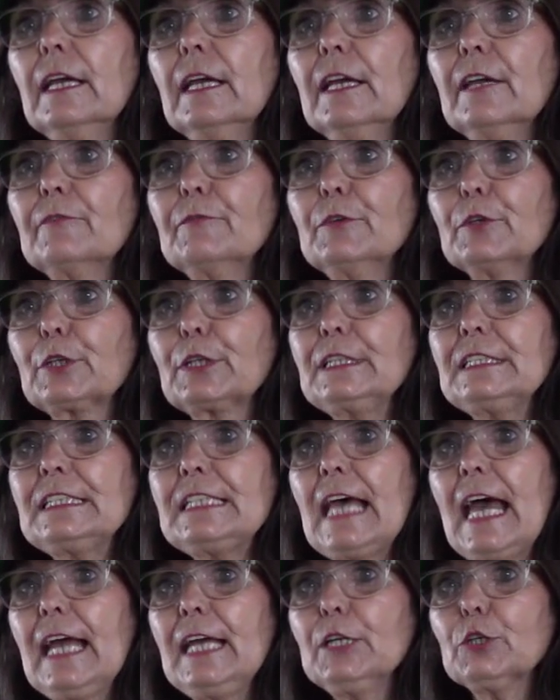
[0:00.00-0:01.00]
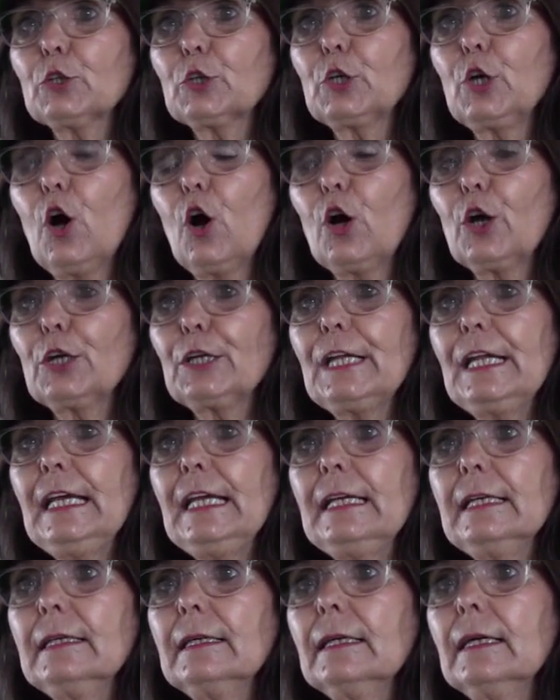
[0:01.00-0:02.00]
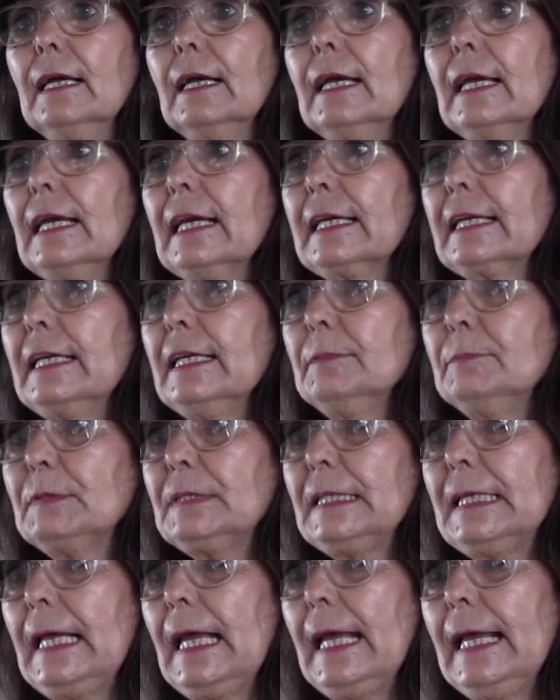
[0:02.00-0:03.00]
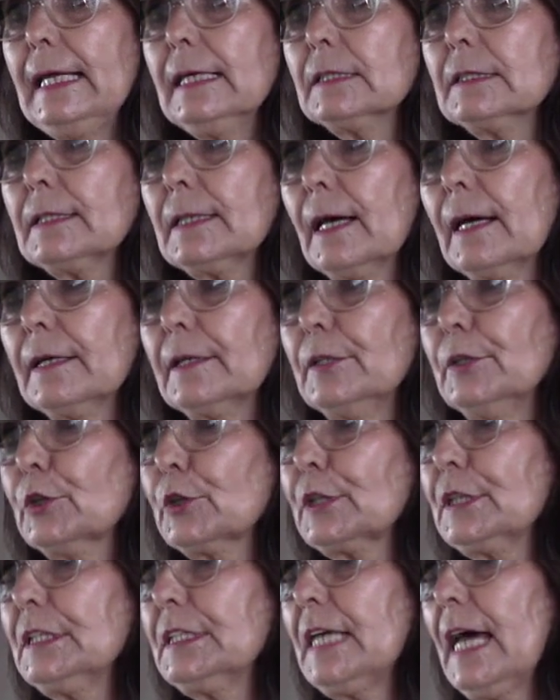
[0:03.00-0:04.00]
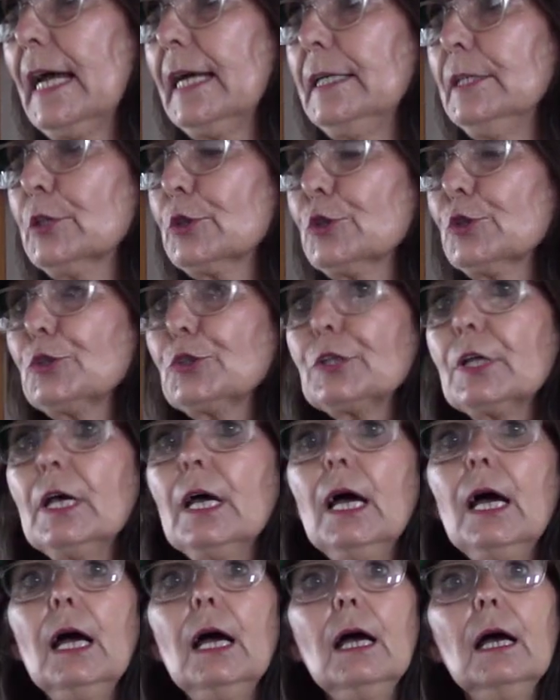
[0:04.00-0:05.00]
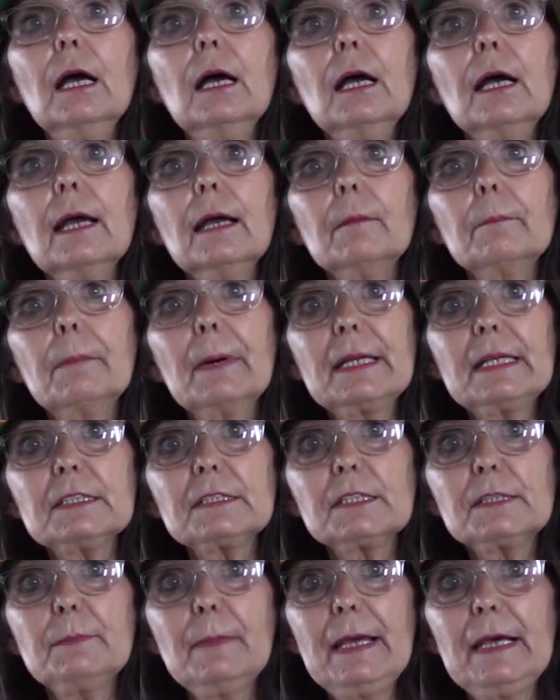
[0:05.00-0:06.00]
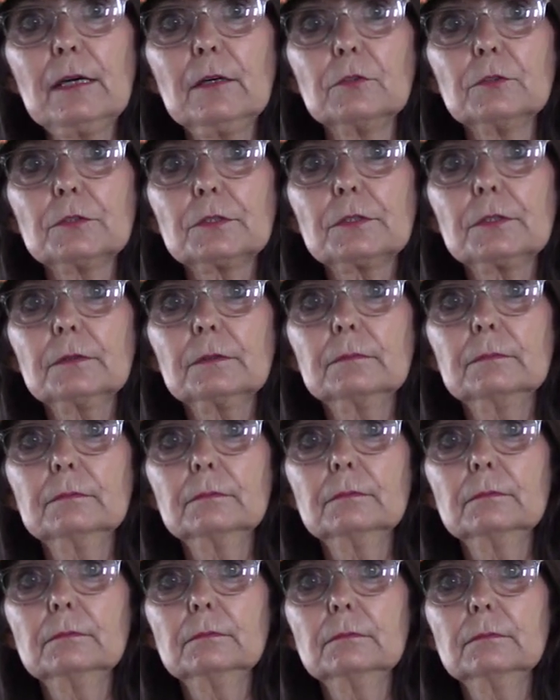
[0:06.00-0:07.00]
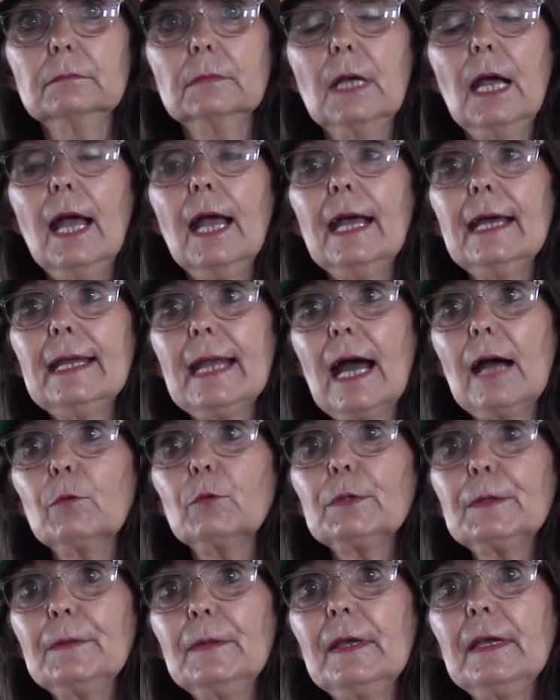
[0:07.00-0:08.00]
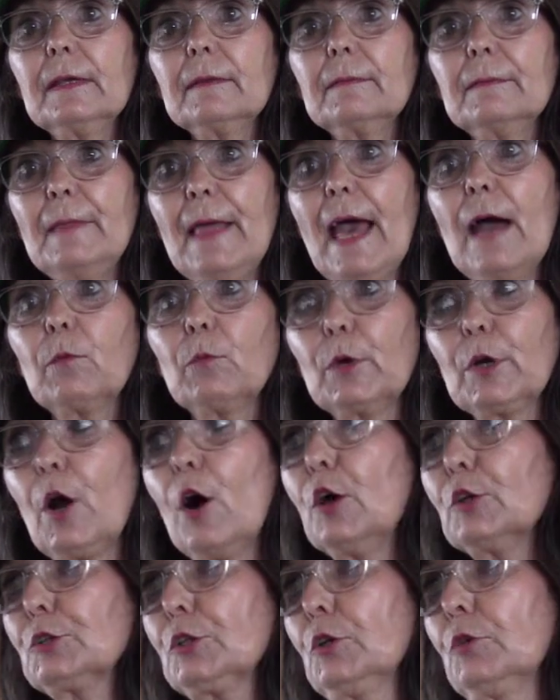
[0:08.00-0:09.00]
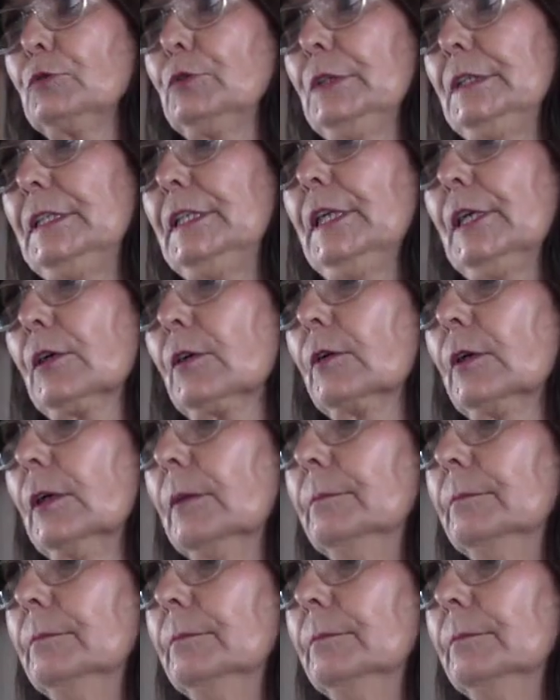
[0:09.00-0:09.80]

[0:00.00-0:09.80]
If you're container gardening, it keeps the ants out of your containers, but it smells. And I would think that would also deter them.